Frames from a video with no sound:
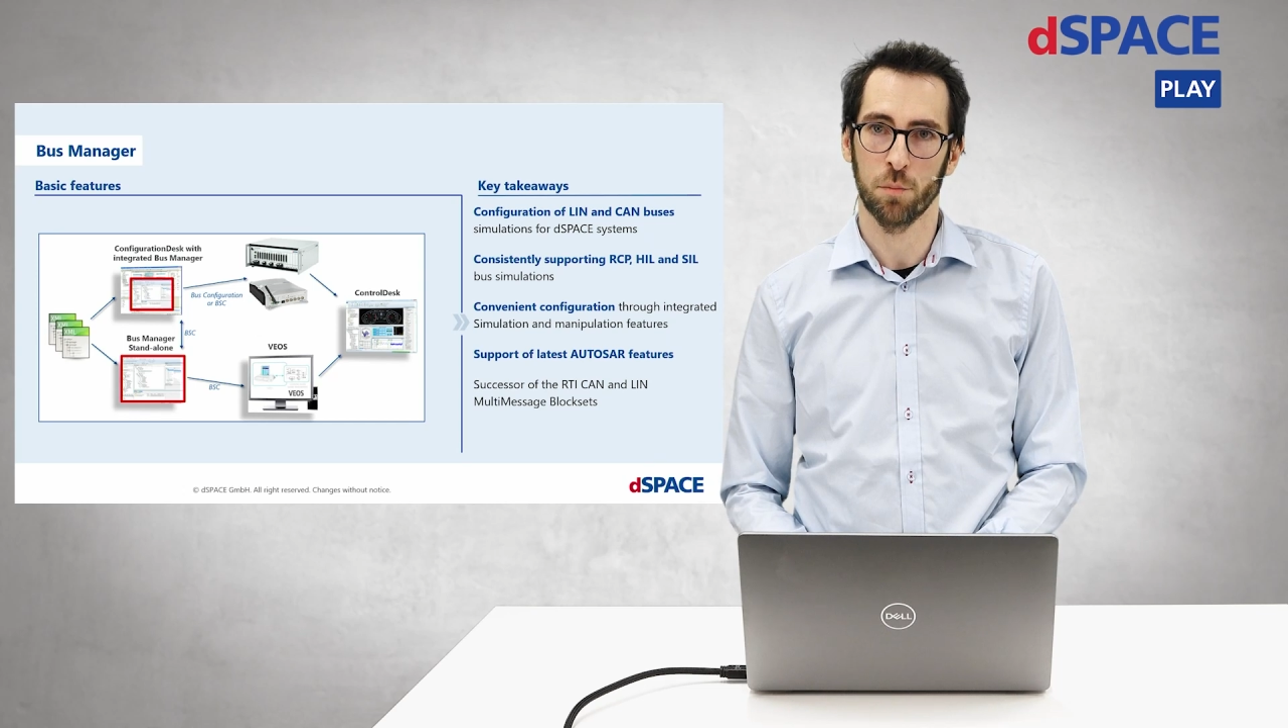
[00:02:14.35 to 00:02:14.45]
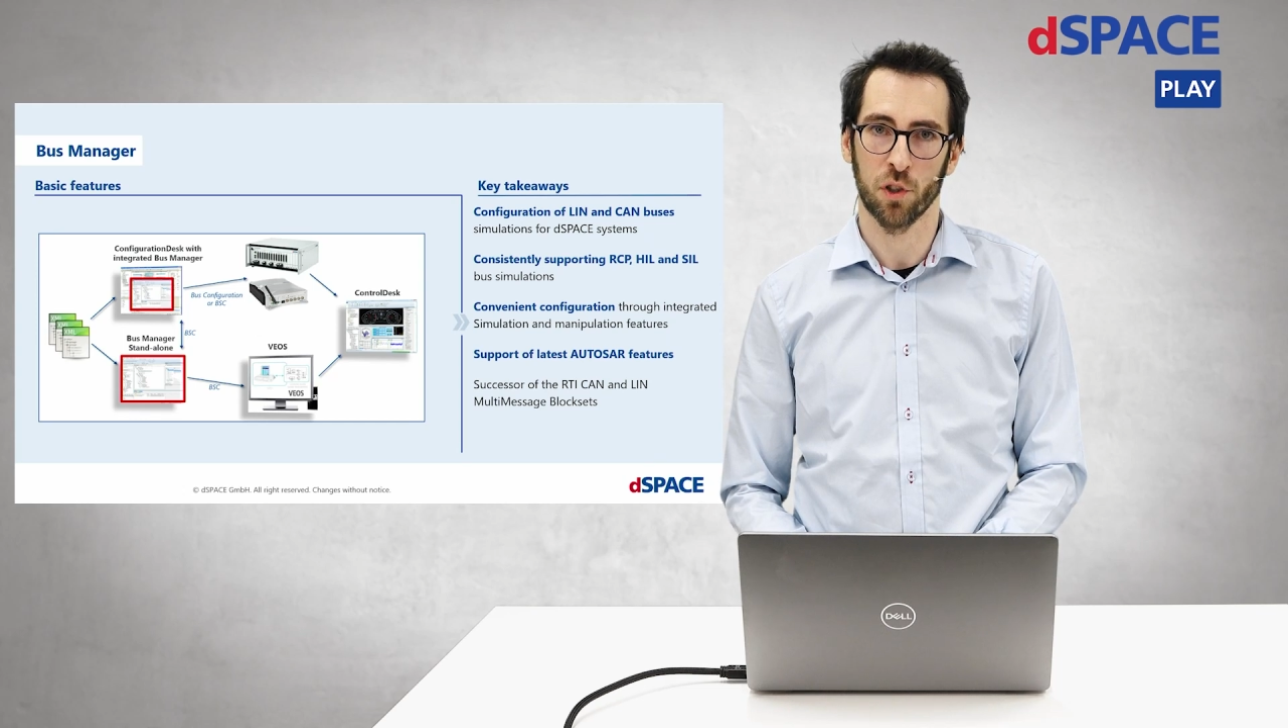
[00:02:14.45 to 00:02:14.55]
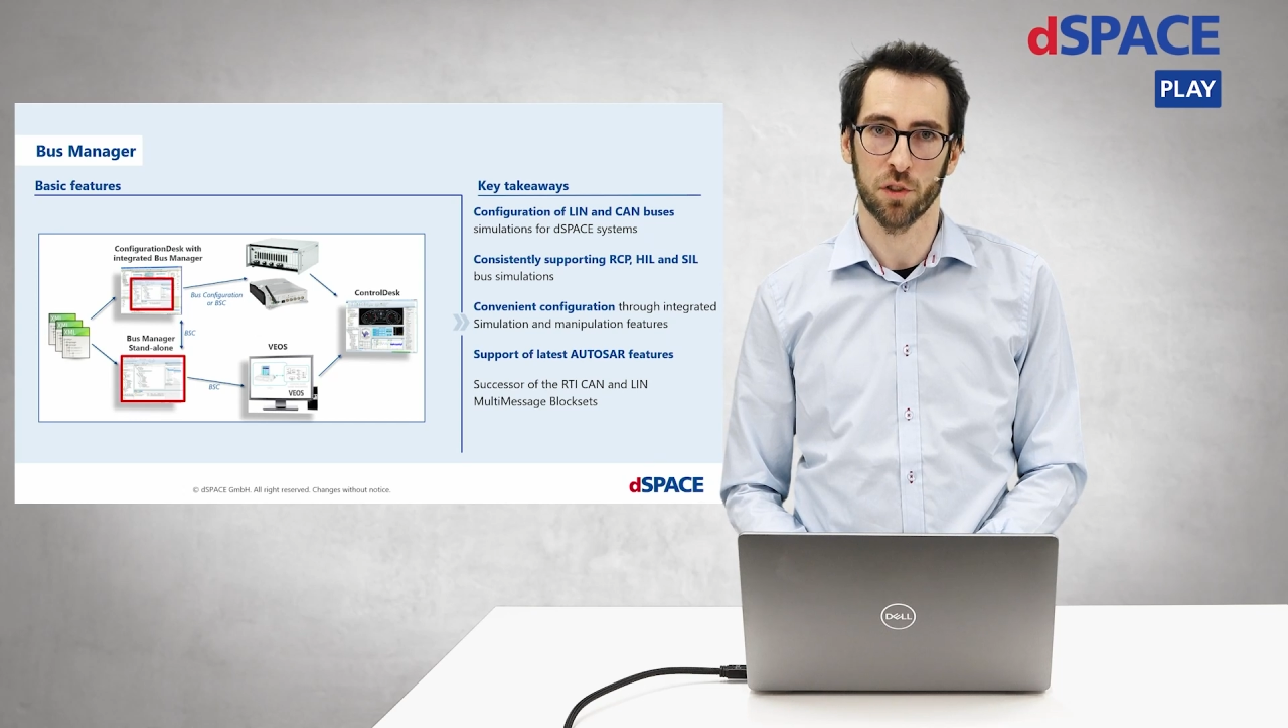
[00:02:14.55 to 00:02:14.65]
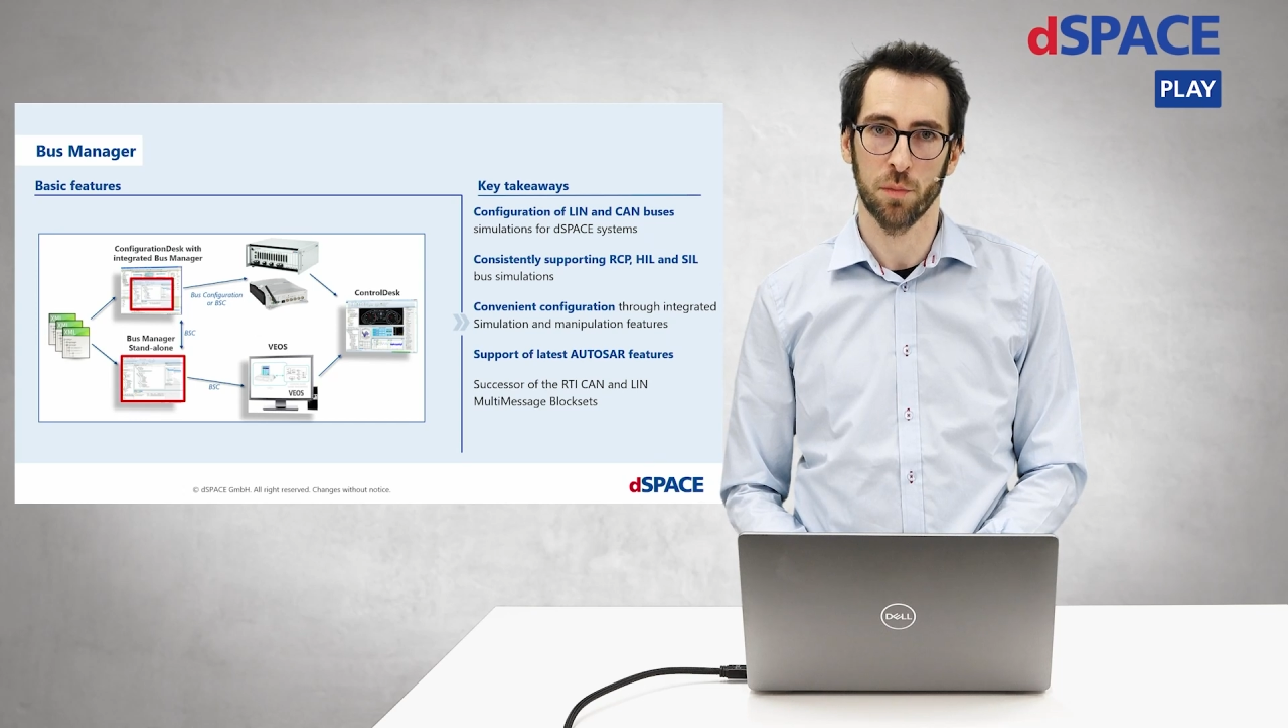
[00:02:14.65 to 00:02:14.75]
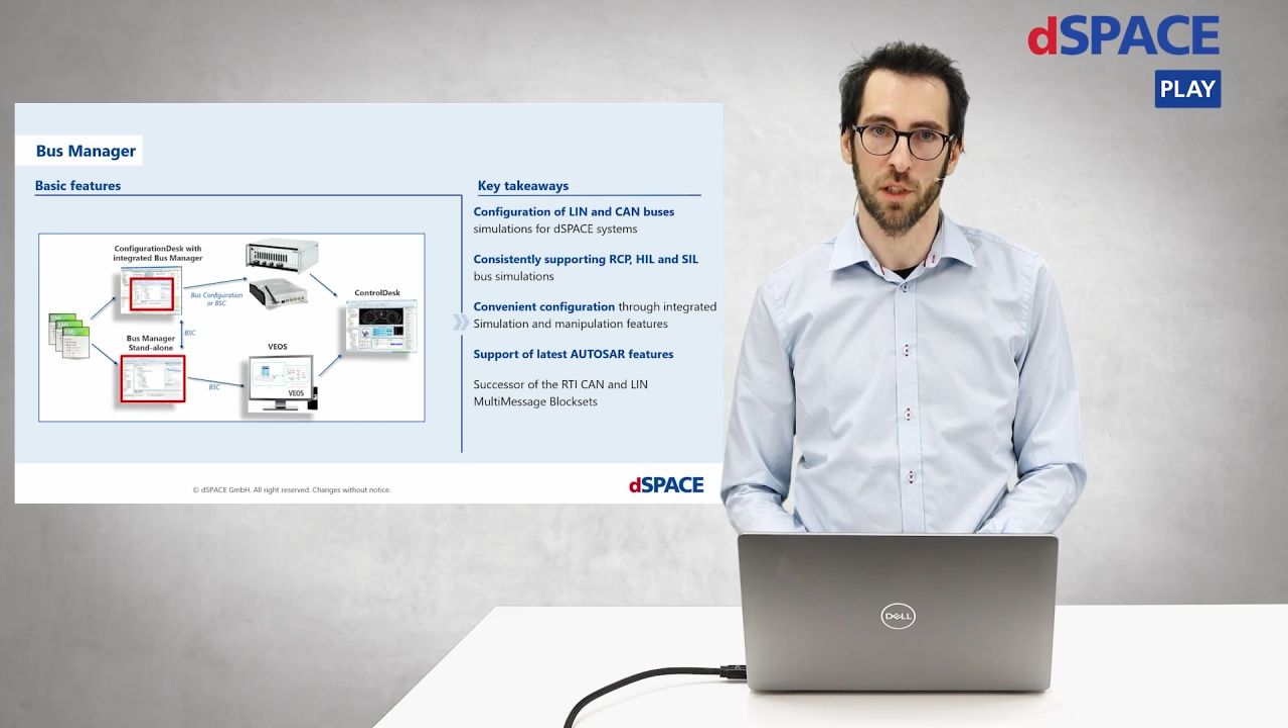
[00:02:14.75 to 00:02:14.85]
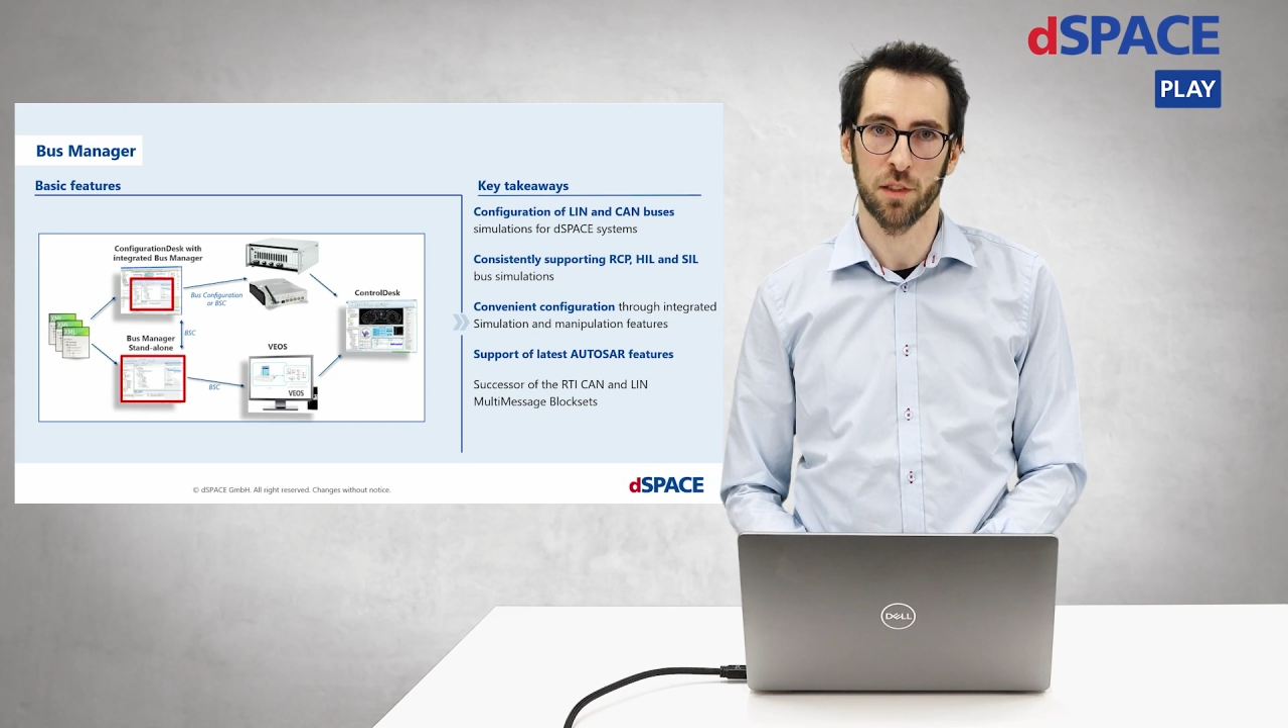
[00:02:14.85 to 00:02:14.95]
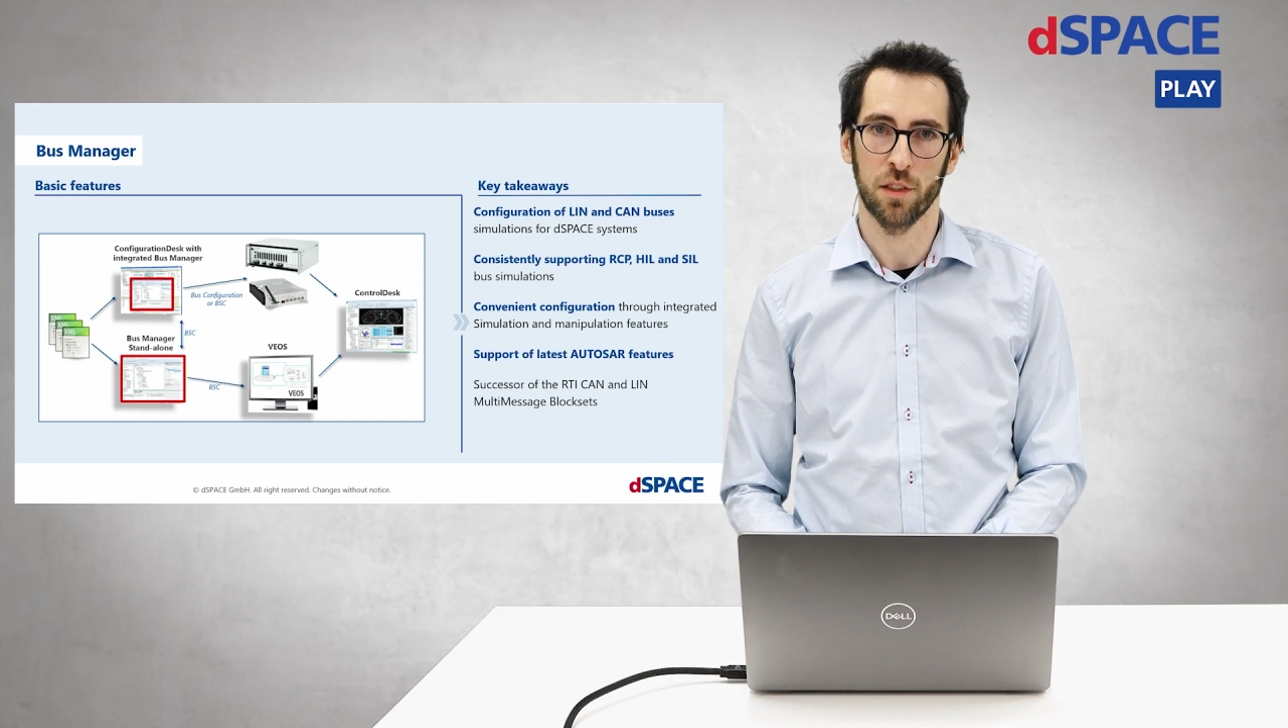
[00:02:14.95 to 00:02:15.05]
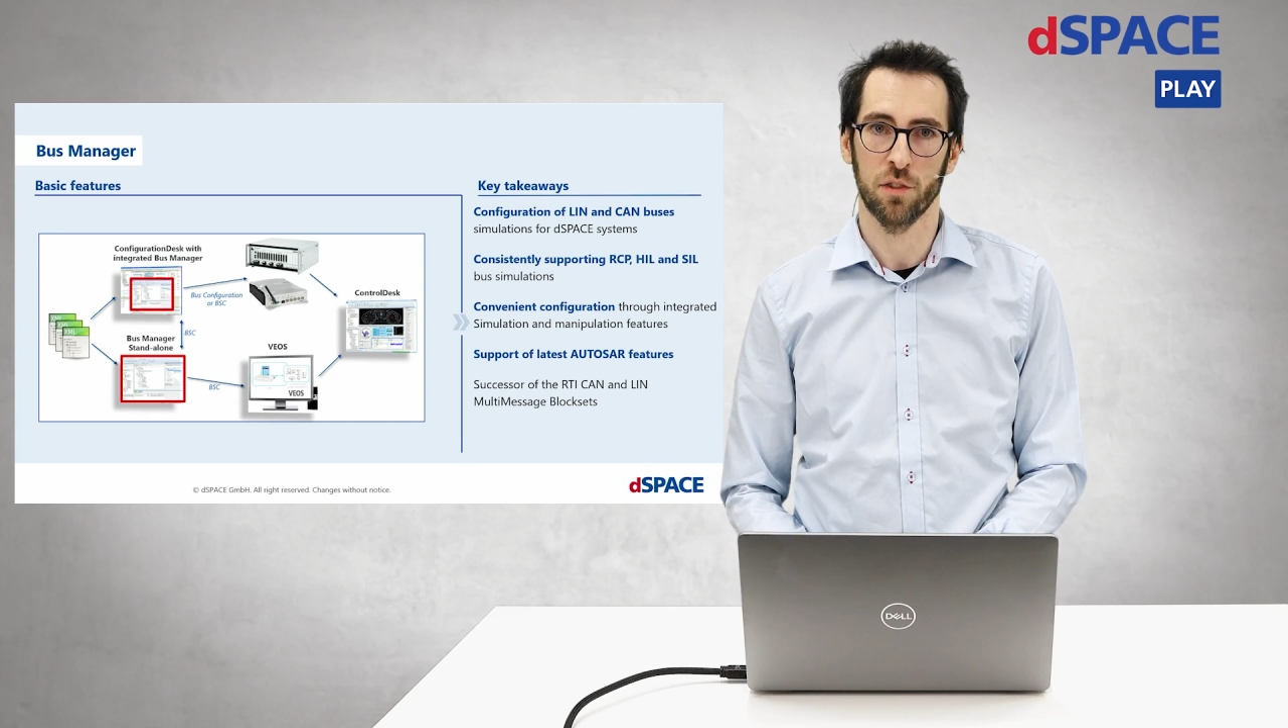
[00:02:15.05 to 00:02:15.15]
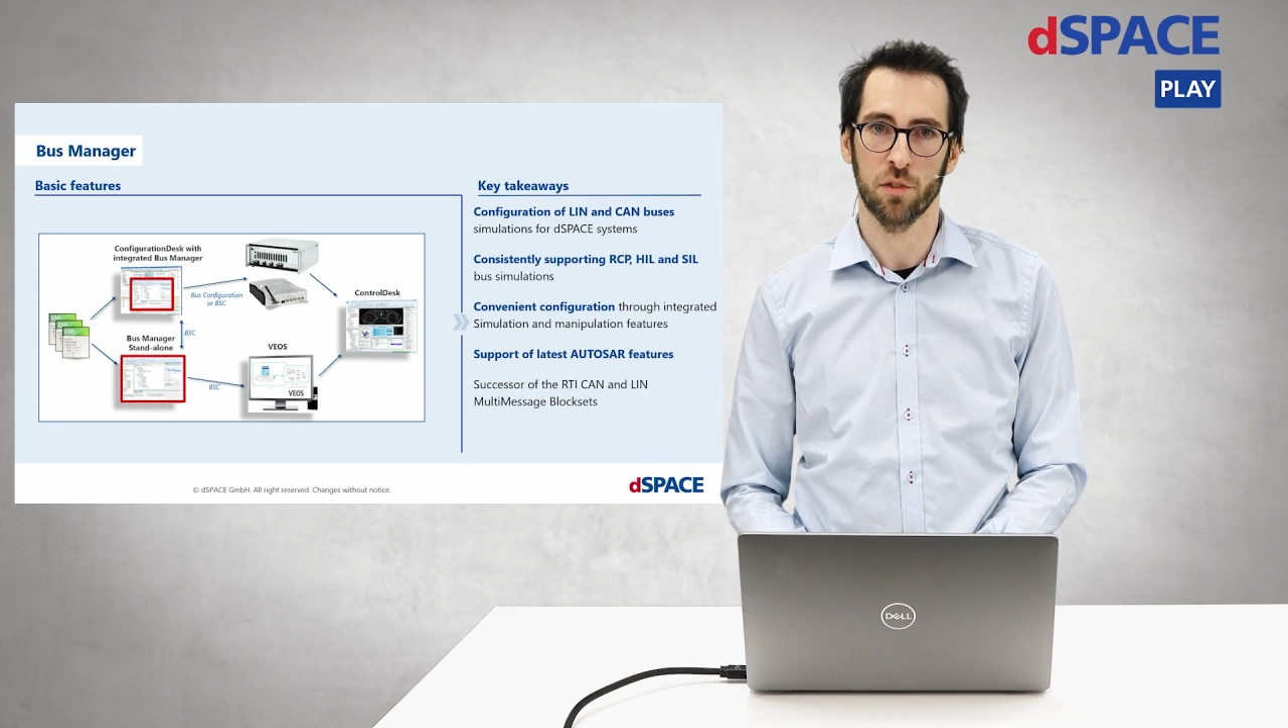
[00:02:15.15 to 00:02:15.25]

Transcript: possibilities